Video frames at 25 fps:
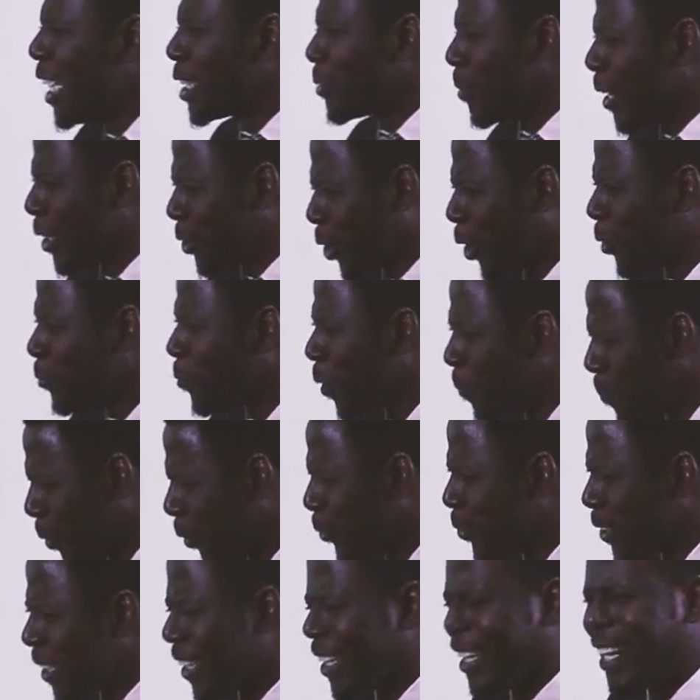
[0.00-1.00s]
It's my turn for
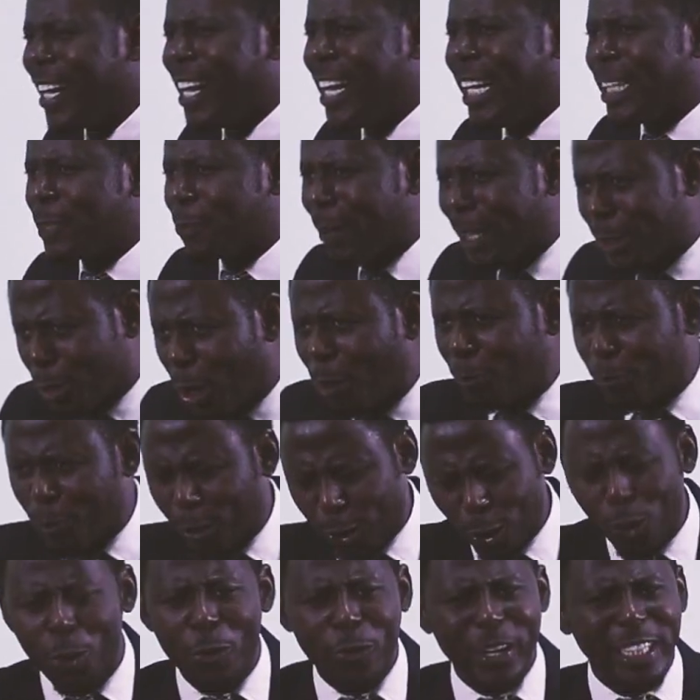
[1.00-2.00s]
beauty. It's my turn
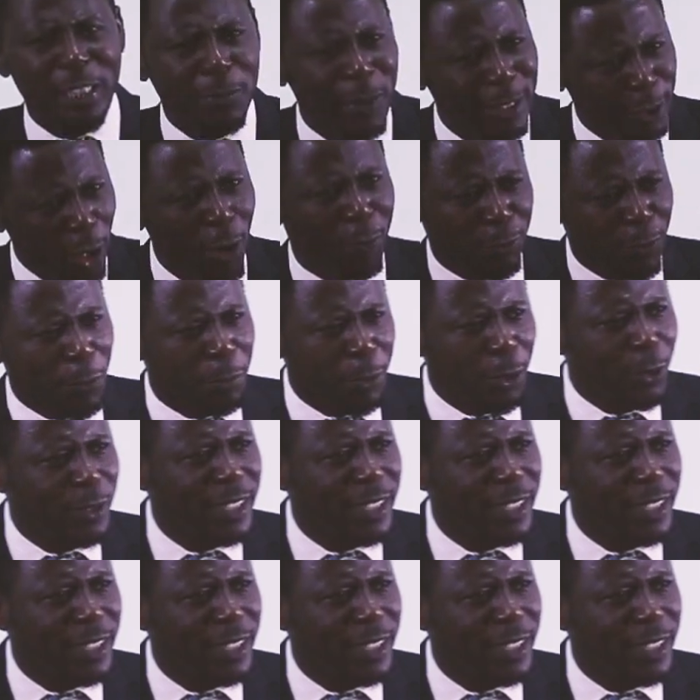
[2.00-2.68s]
for glory. It's my turn for